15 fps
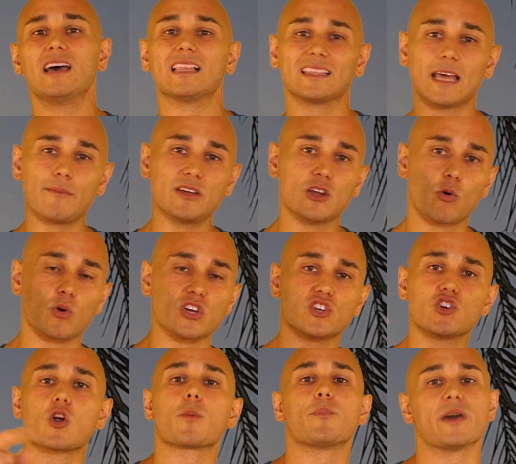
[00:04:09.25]
Let me know what
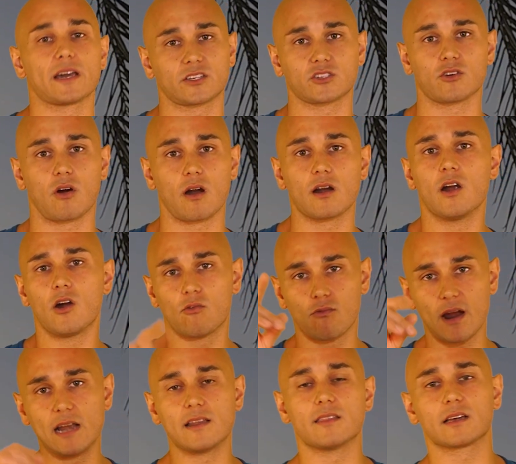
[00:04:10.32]
your picks are
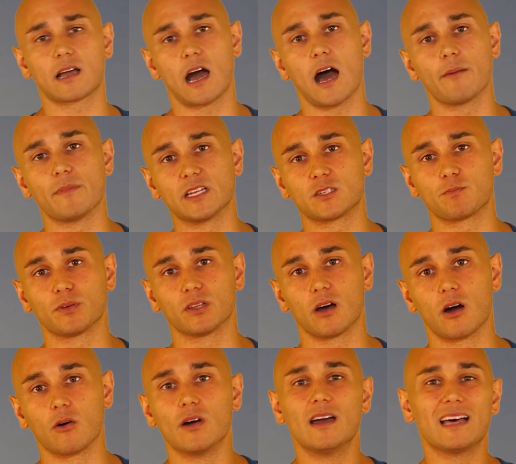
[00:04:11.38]
it in the comments
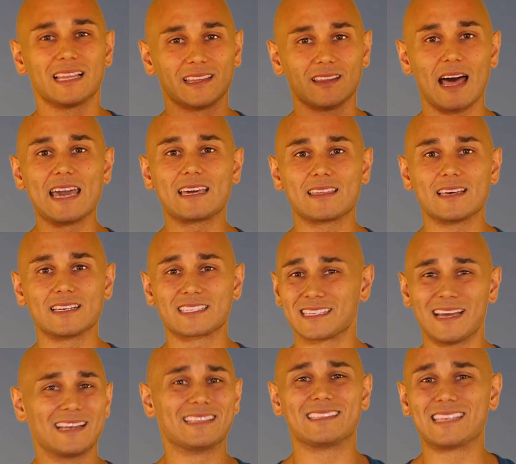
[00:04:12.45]
below. Like this,
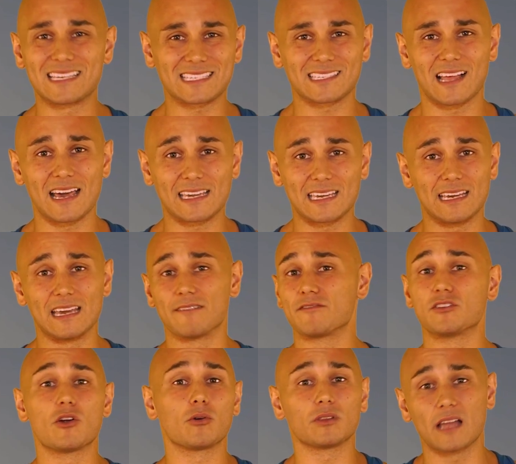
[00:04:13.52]
dislike it. If
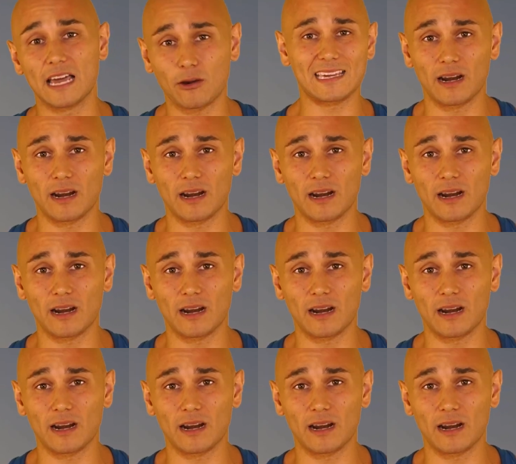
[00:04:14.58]
you don't like